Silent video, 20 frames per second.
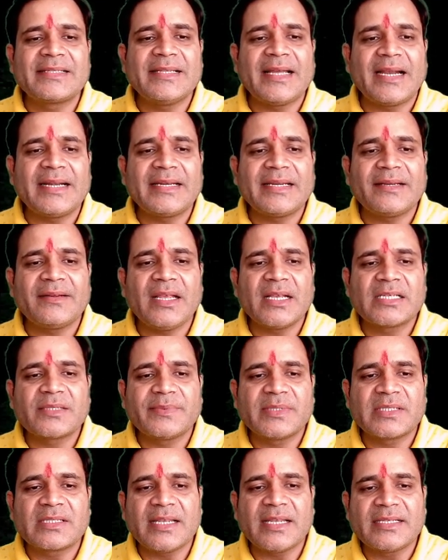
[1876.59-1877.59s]
That
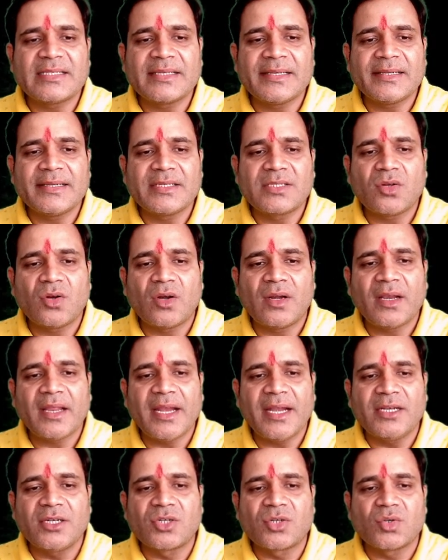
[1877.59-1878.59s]
specialized cell is called
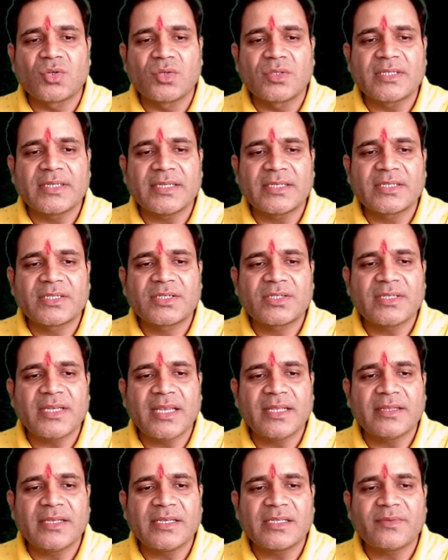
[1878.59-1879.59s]
heterocyst.
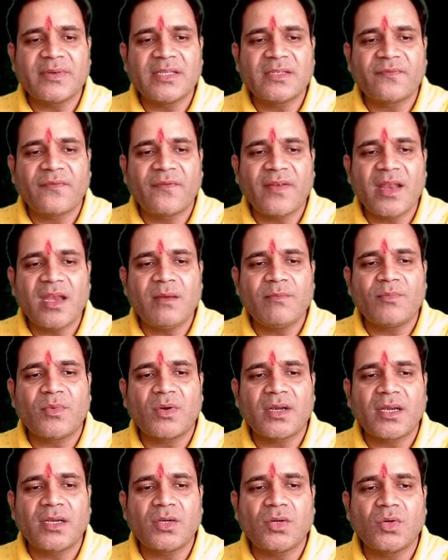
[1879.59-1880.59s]
See, this one is very
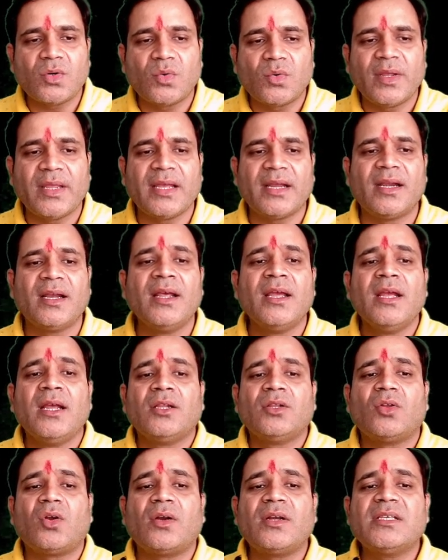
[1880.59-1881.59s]
important to know here.
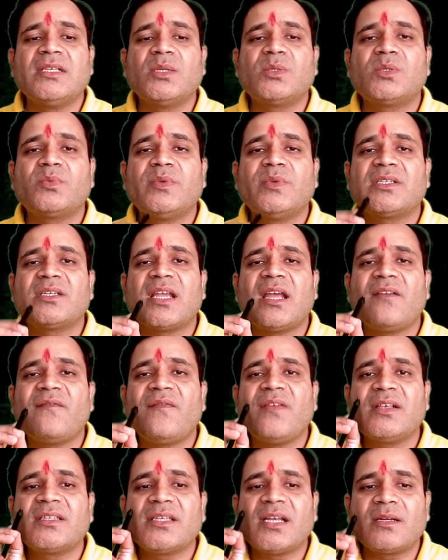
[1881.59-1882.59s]
The organisms which can
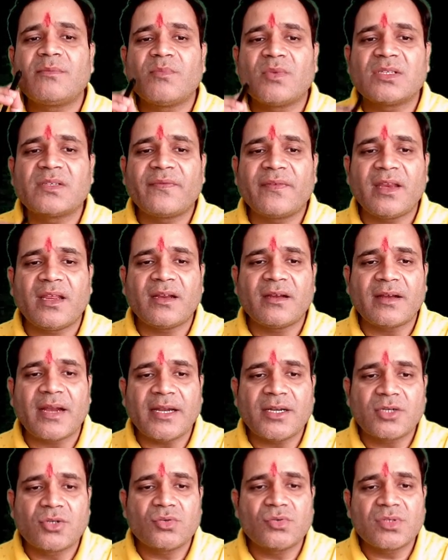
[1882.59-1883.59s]
fix atmospheric
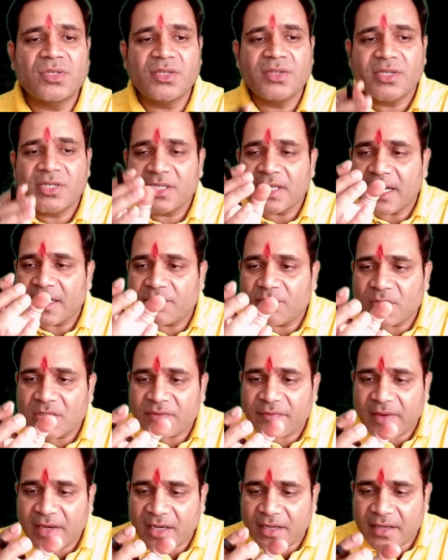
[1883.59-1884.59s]
nitrogen, this
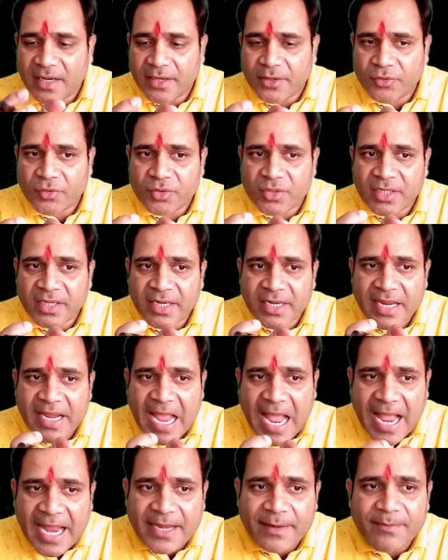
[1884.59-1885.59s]
atmospheric nitrogen
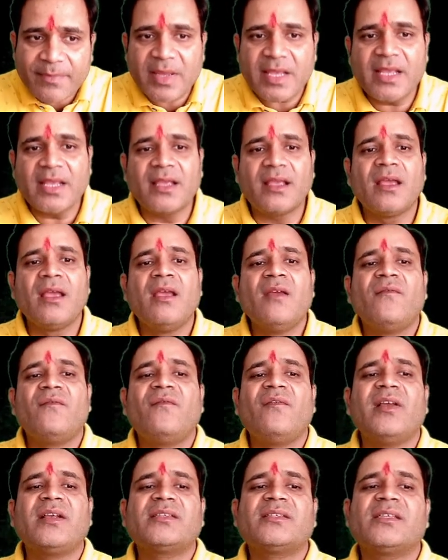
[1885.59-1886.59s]
can be
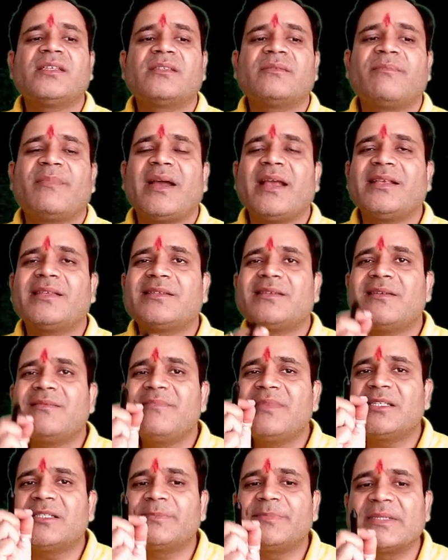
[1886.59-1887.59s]
fixed by
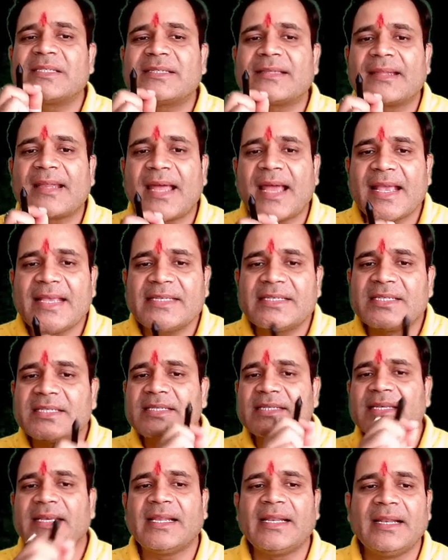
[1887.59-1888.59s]
some specialized
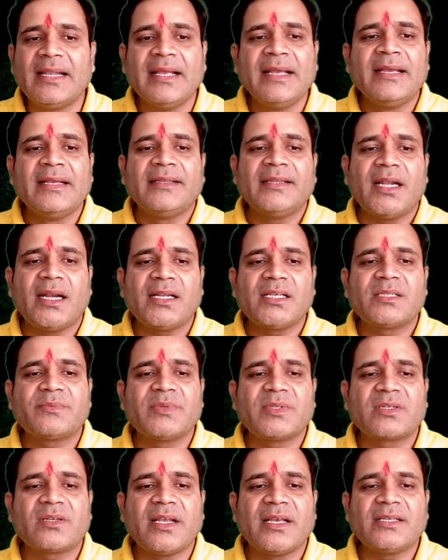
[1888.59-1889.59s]
cell. That
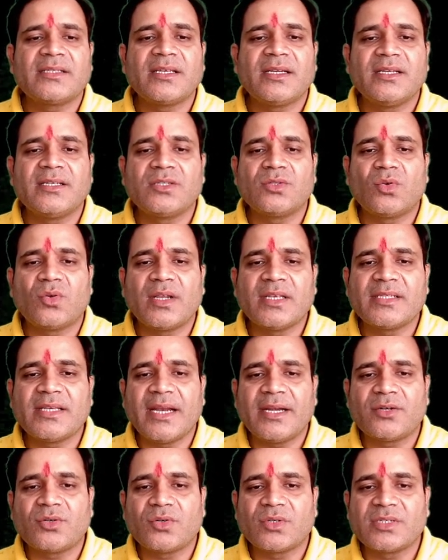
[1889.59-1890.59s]
specialized cell is known as
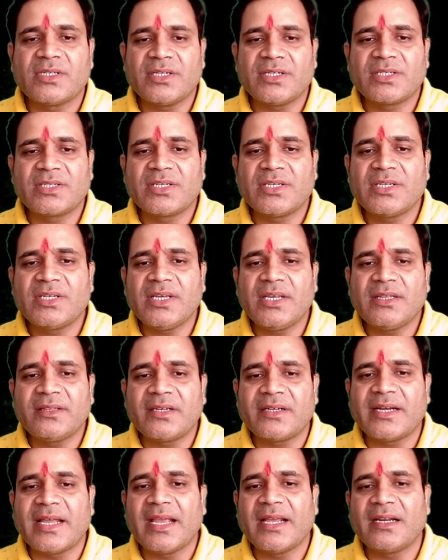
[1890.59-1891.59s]
heterocyst. See in
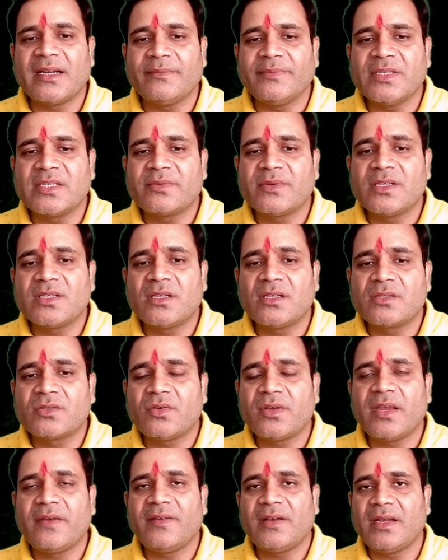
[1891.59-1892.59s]
the diagram, this one is also
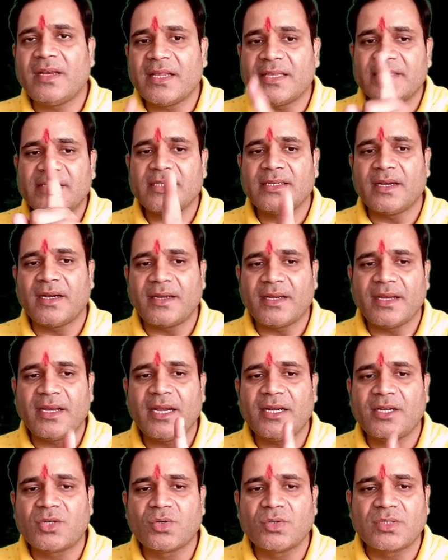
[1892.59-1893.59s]
given in NCRT.
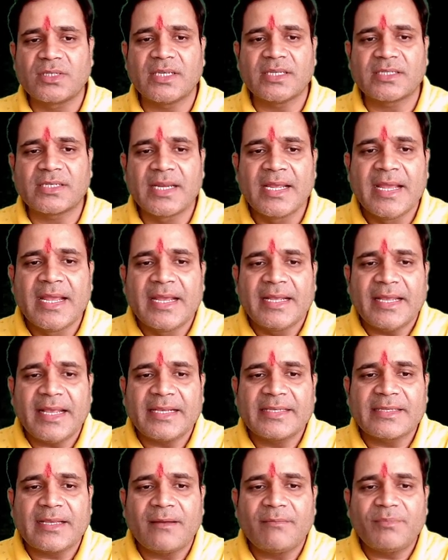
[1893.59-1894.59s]
Heterocyst
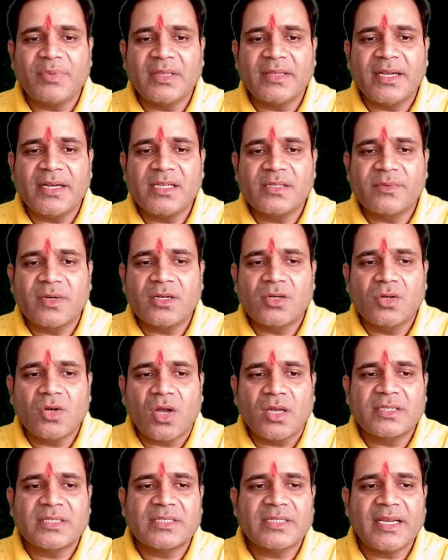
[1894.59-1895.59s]
example, that is what?
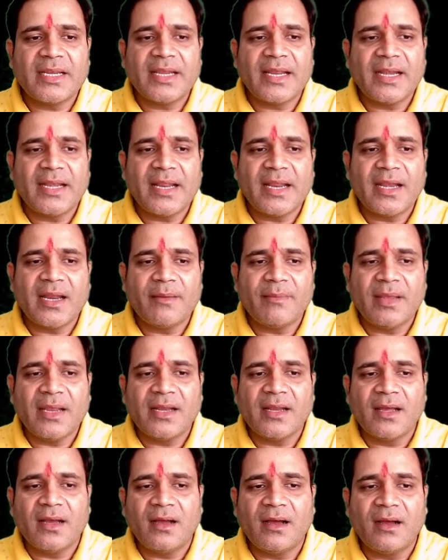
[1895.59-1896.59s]
Nostoc and
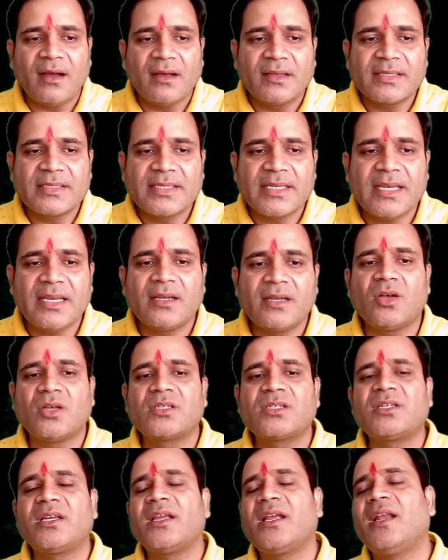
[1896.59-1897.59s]
anabena. See,
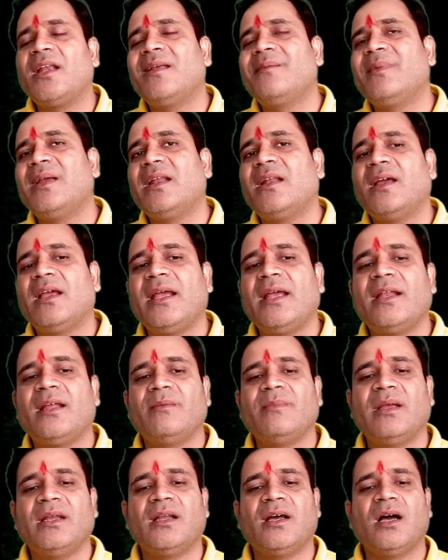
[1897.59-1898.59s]
Nostoc and
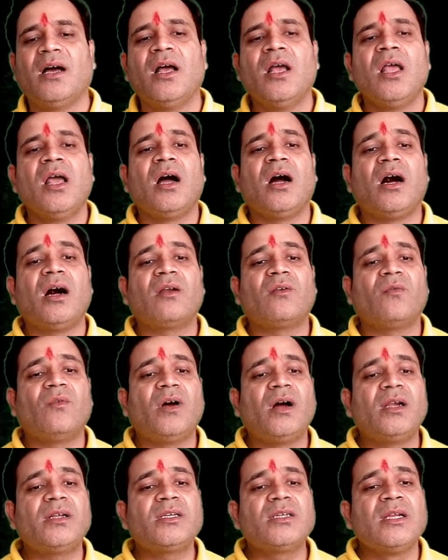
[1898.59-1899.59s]
anabena are
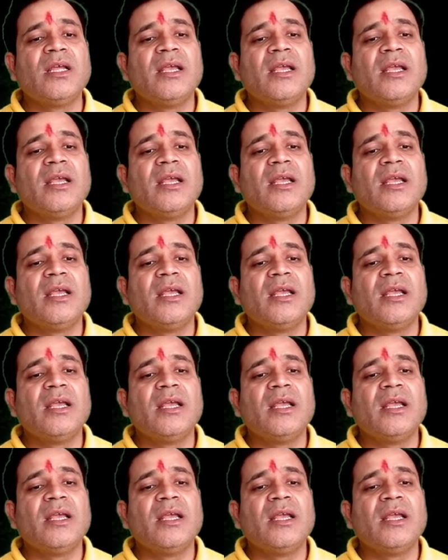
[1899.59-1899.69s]
what?